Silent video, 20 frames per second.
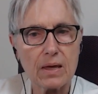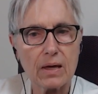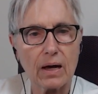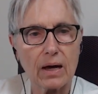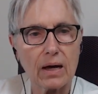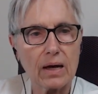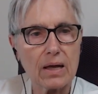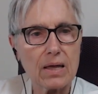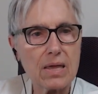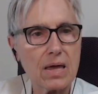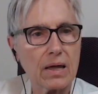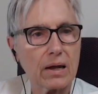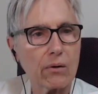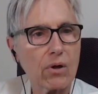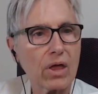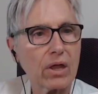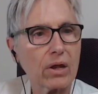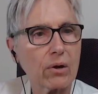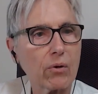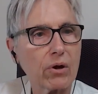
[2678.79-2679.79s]
And
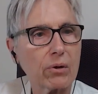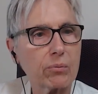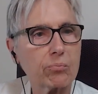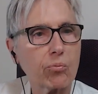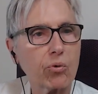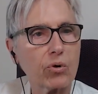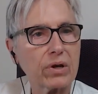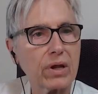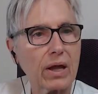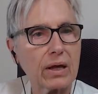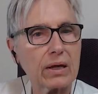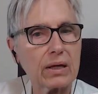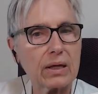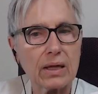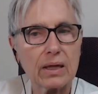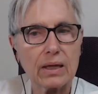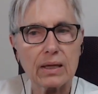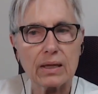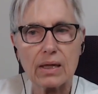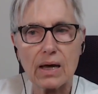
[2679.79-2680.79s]
I want to put a
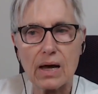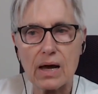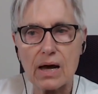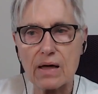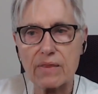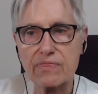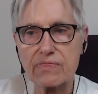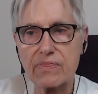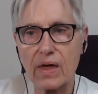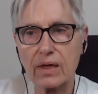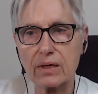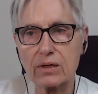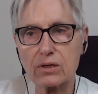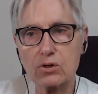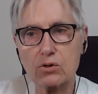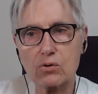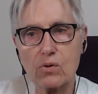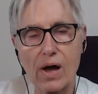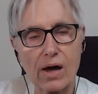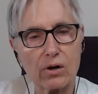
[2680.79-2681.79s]
thank
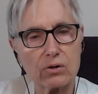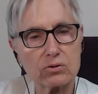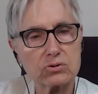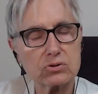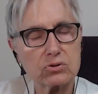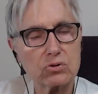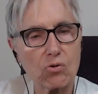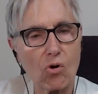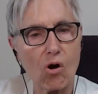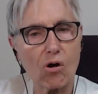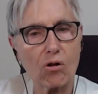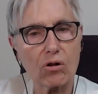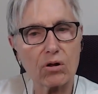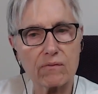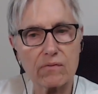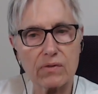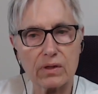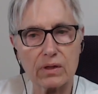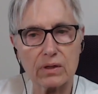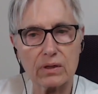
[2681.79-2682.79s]
you out to all
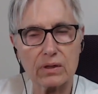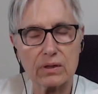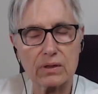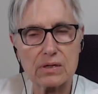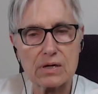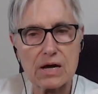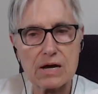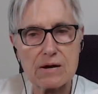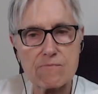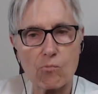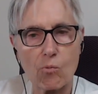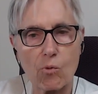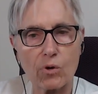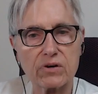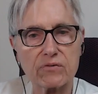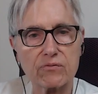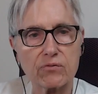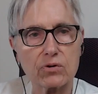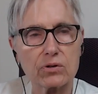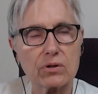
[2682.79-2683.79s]
of the
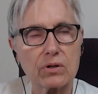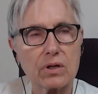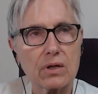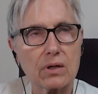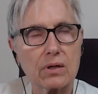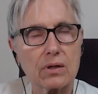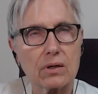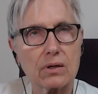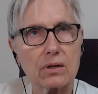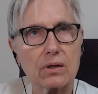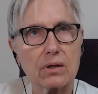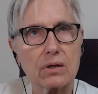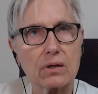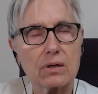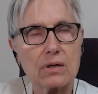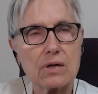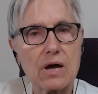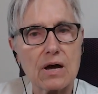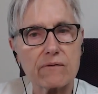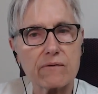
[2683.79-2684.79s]
wonderful
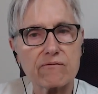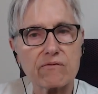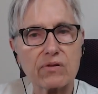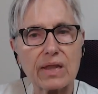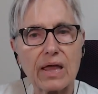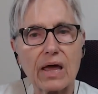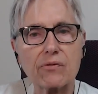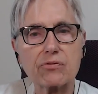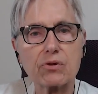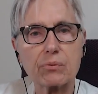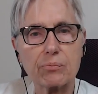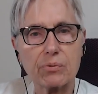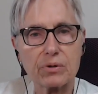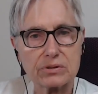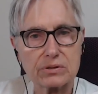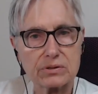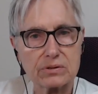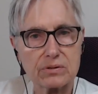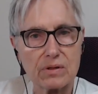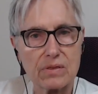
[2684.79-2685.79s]

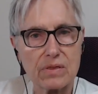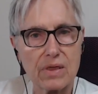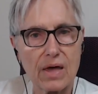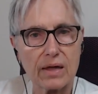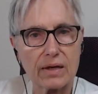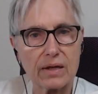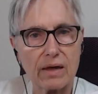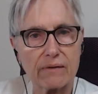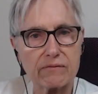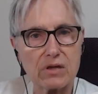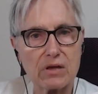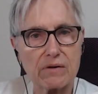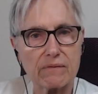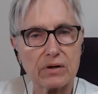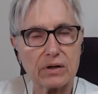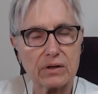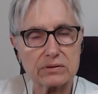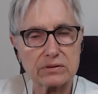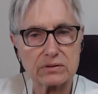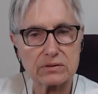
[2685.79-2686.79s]
philanthropists that have given
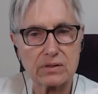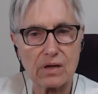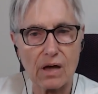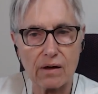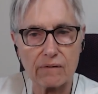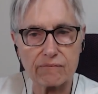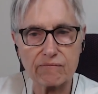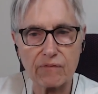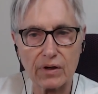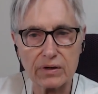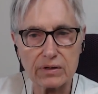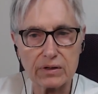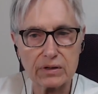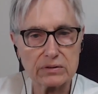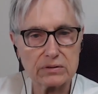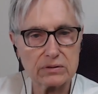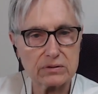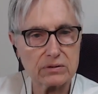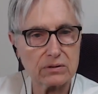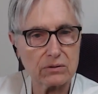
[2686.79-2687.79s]
us
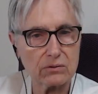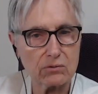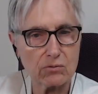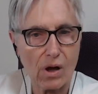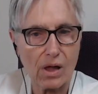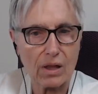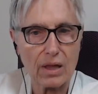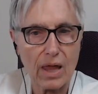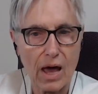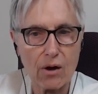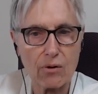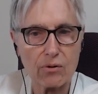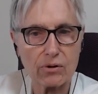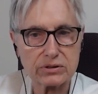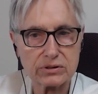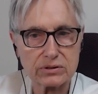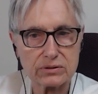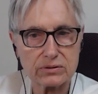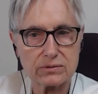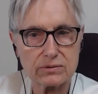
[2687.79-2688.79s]
funding to allow
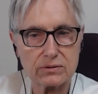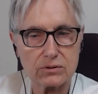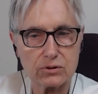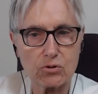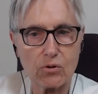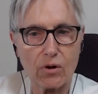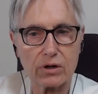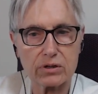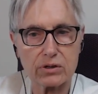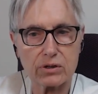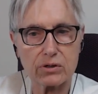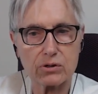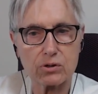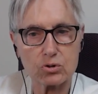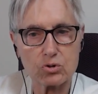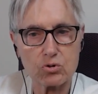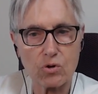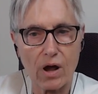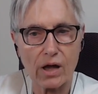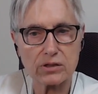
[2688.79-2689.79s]
us to do our clinical
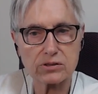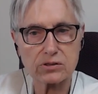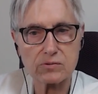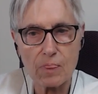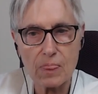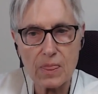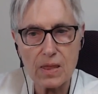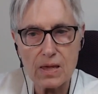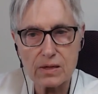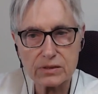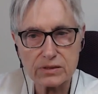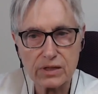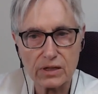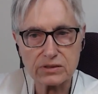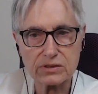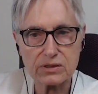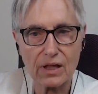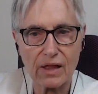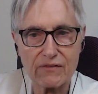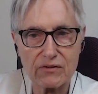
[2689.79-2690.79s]
trials. because I
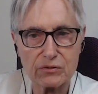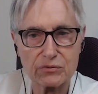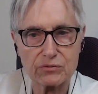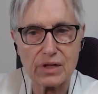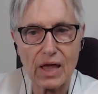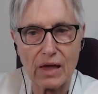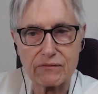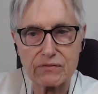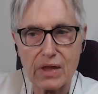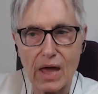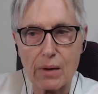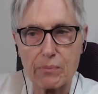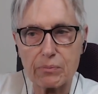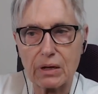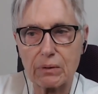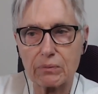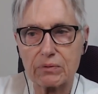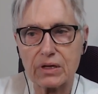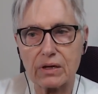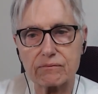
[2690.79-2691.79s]
still have not been
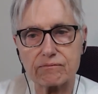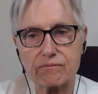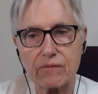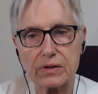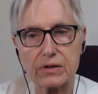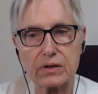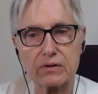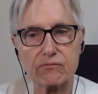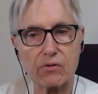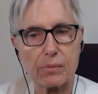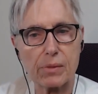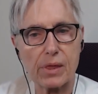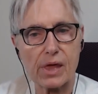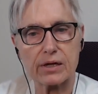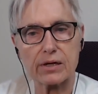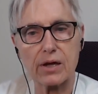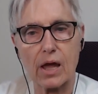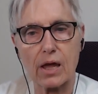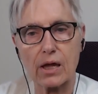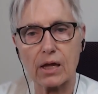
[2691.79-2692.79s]
able to get funding from the
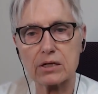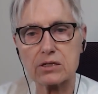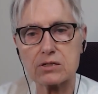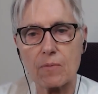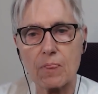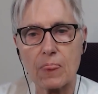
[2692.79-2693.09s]
NIH,